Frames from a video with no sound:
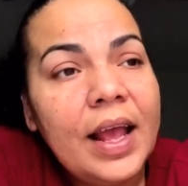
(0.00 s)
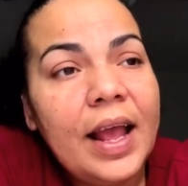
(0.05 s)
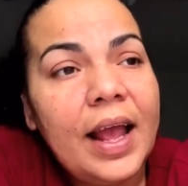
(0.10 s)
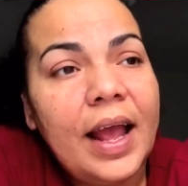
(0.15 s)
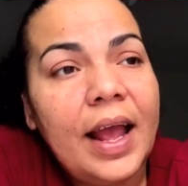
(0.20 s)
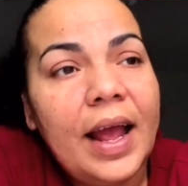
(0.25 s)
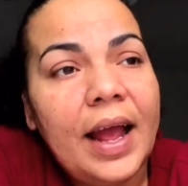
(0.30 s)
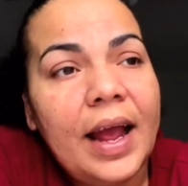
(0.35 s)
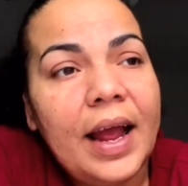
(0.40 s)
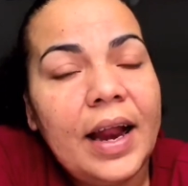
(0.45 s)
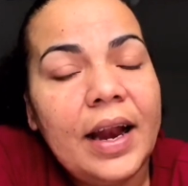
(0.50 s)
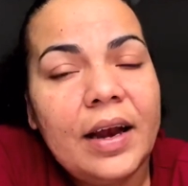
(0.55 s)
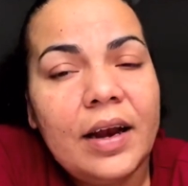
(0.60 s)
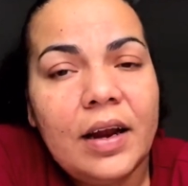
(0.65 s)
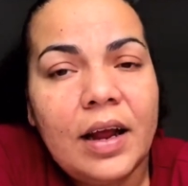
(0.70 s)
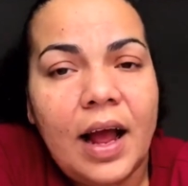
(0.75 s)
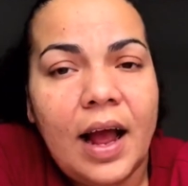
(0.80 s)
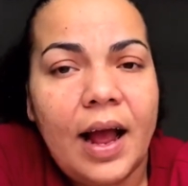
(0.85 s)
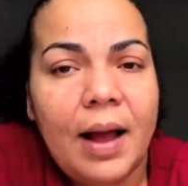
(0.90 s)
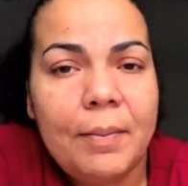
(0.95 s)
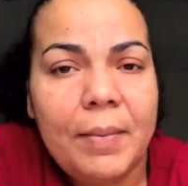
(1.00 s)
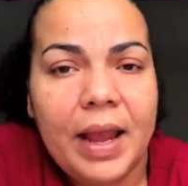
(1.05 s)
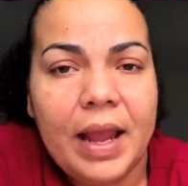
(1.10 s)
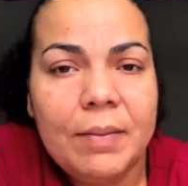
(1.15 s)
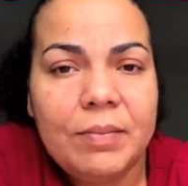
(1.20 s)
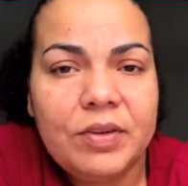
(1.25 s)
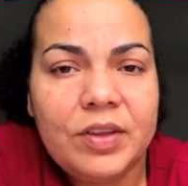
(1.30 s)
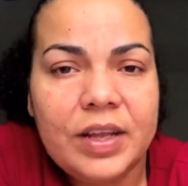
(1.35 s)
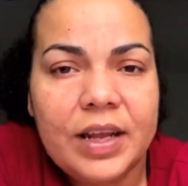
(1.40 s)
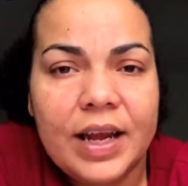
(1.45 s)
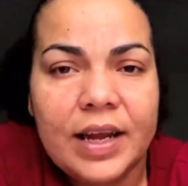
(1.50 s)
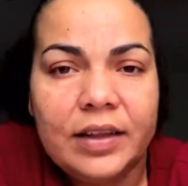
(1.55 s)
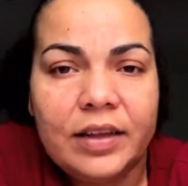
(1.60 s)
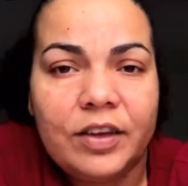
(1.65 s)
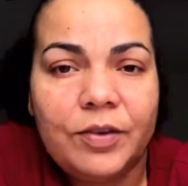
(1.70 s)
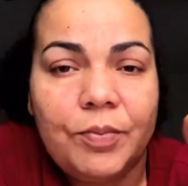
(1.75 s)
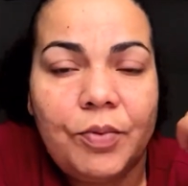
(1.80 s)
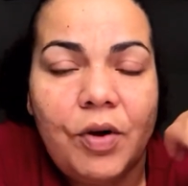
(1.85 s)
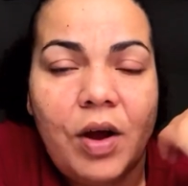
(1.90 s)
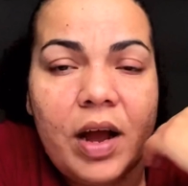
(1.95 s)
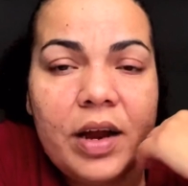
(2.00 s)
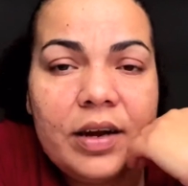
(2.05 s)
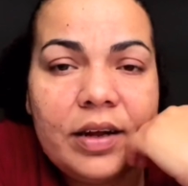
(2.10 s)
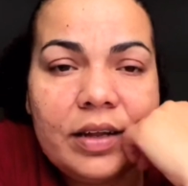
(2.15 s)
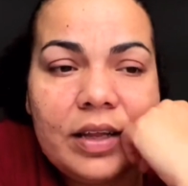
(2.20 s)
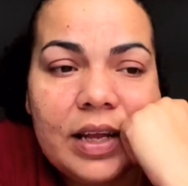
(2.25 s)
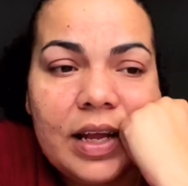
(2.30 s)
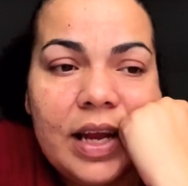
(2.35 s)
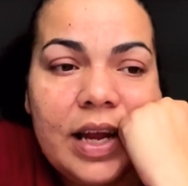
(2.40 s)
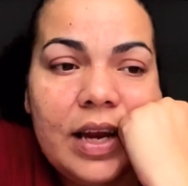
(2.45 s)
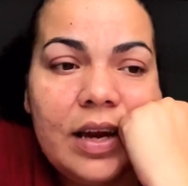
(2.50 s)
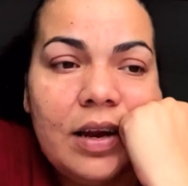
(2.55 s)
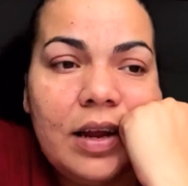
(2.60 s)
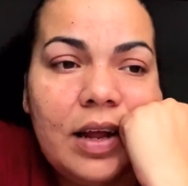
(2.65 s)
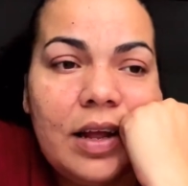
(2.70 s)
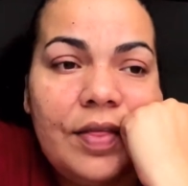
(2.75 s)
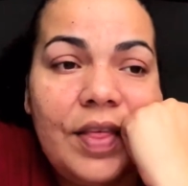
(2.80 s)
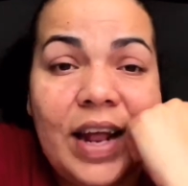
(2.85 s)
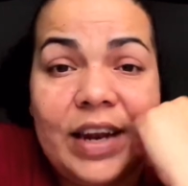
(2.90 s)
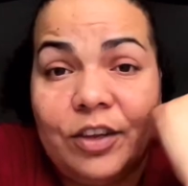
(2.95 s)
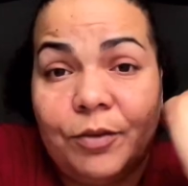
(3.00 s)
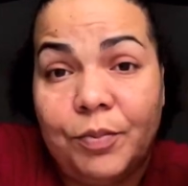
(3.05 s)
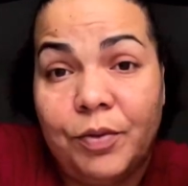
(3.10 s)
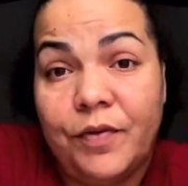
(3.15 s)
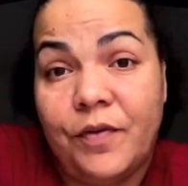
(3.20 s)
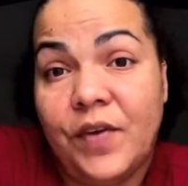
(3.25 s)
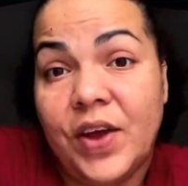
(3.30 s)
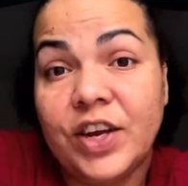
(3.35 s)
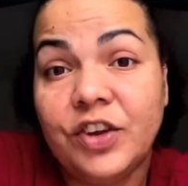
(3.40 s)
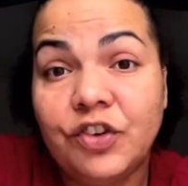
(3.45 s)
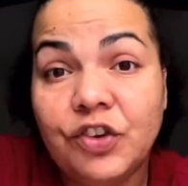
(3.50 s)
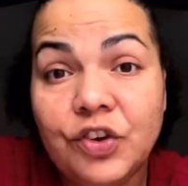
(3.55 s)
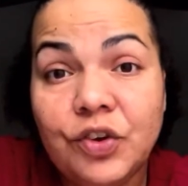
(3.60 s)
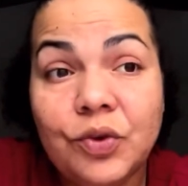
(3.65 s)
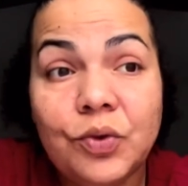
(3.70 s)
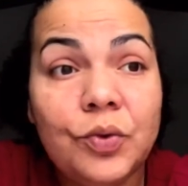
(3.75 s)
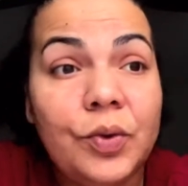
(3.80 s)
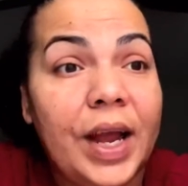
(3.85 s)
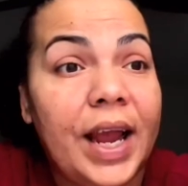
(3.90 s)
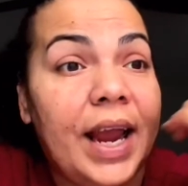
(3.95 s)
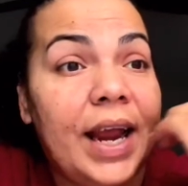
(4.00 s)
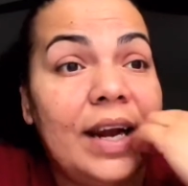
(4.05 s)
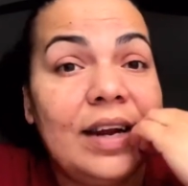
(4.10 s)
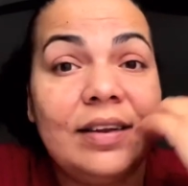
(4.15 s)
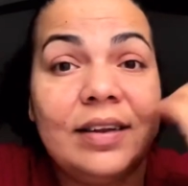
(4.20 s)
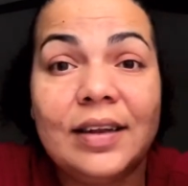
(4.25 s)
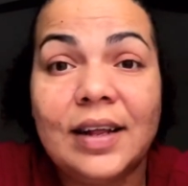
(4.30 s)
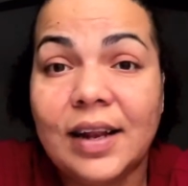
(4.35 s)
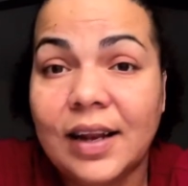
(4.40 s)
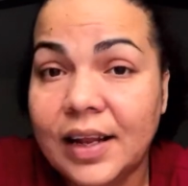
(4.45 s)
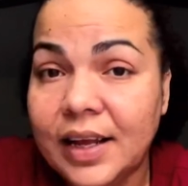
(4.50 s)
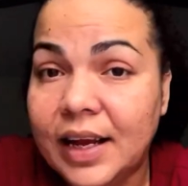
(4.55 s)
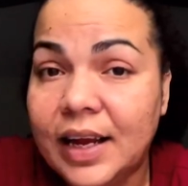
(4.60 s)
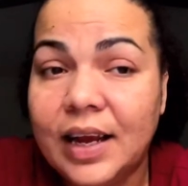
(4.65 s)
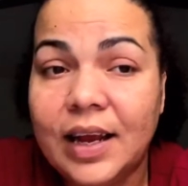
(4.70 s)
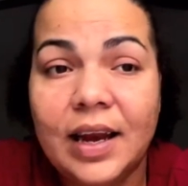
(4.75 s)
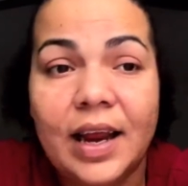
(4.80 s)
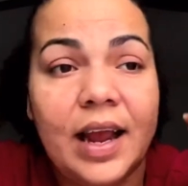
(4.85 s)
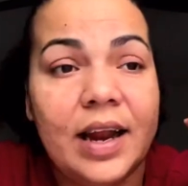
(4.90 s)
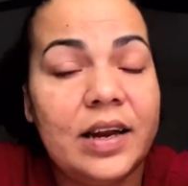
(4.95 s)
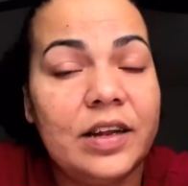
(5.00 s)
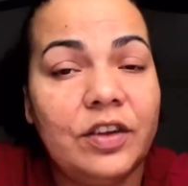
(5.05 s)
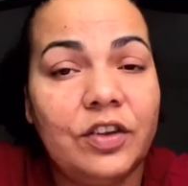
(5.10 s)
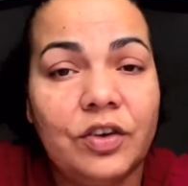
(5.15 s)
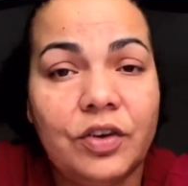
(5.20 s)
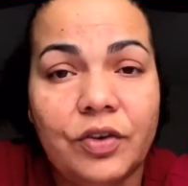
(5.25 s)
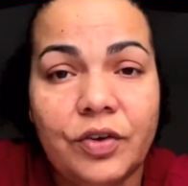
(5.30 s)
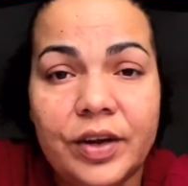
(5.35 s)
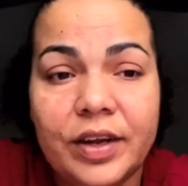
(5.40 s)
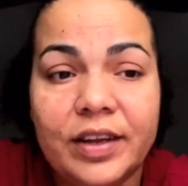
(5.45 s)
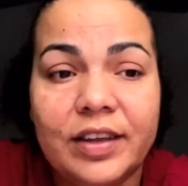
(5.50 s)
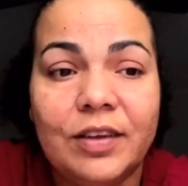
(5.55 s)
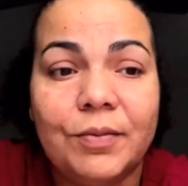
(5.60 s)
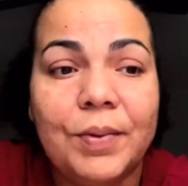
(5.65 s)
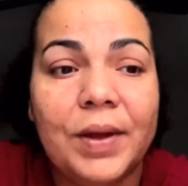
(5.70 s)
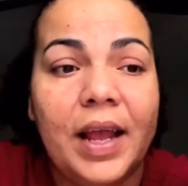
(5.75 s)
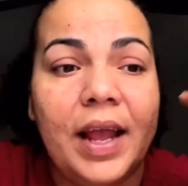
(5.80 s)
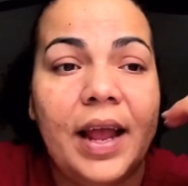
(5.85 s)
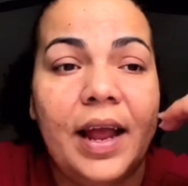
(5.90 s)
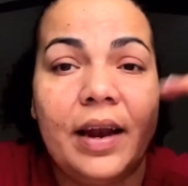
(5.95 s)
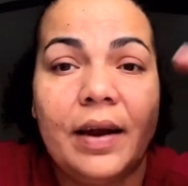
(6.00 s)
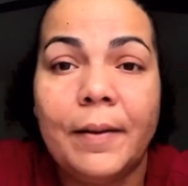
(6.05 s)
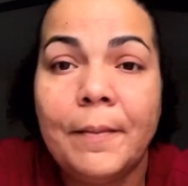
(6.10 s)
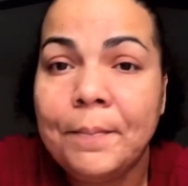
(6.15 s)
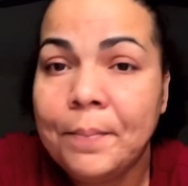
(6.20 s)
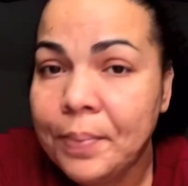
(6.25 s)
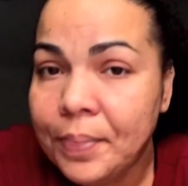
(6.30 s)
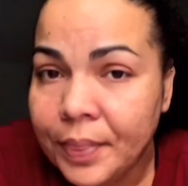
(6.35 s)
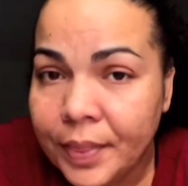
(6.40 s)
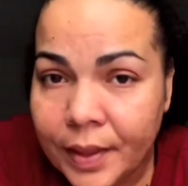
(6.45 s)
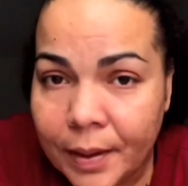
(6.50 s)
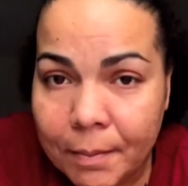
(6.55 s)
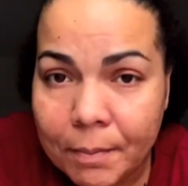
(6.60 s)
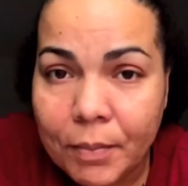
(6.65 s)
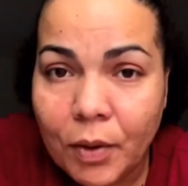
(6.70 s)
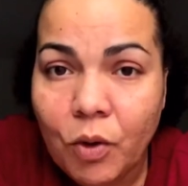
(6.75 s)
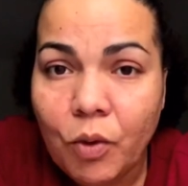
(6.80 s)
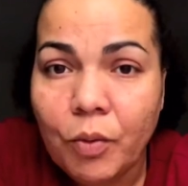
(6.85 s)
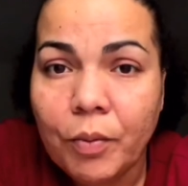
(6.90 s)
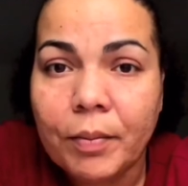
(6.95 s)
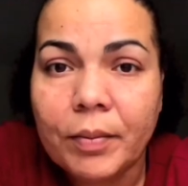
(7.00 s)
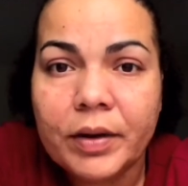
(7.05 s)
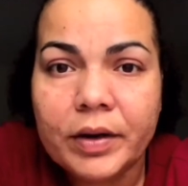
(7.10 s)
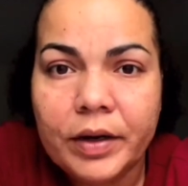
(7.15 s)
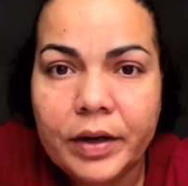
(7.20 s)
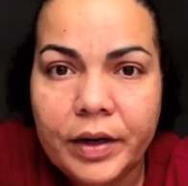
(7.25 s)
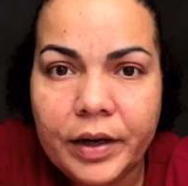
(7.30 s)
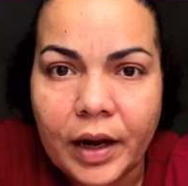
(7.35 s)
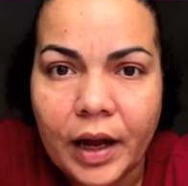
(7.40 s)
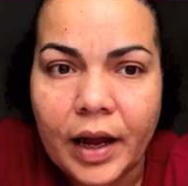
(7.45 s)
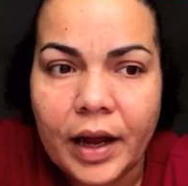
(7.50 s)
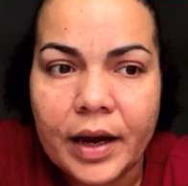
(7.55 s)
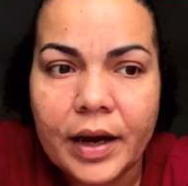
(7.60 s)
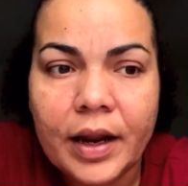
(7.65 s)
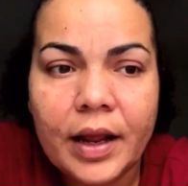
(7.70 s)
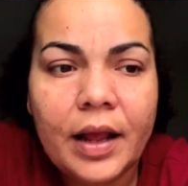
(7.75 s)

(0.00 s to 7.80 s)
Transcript: And I'm able to get this product in that's professional and it's clean and it's crisp and boom, done.